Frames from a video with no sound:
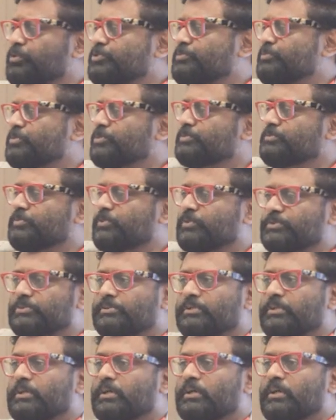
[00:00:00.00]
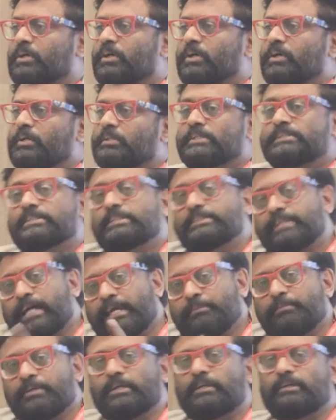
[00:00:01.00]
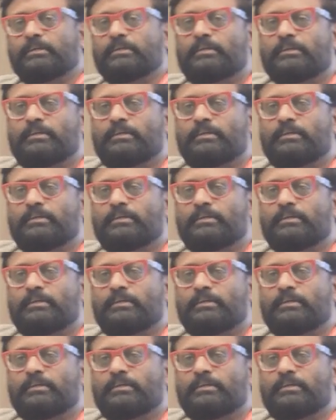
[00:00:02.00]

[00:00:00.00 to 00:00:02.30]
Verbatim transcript: post. It's a timing.